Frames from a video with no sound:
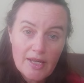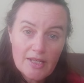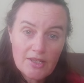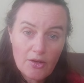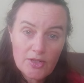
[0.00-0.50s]

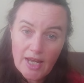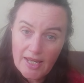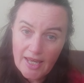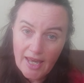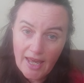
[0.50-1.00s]
So take
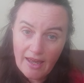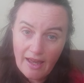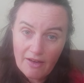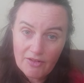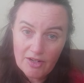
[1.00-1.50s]
care,
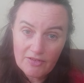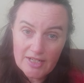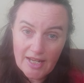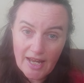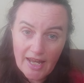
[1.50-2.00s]
have a lovely
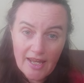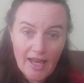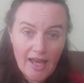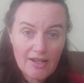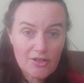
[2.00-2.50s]
day,
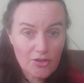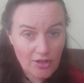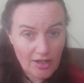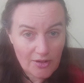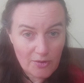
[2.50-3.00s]
and
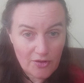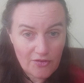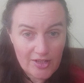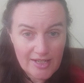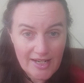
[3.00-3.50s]
good luck with your
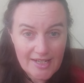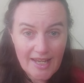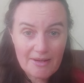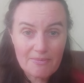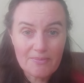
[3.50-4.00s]
first aid
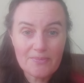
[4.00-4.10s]
kit.